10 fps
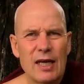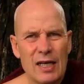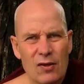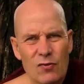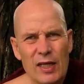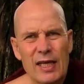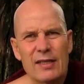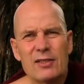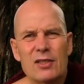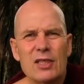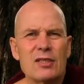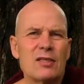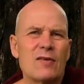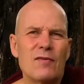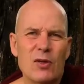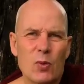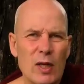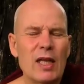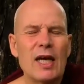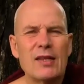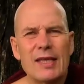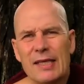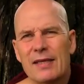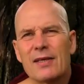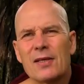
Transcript: and re-edited very well, I think.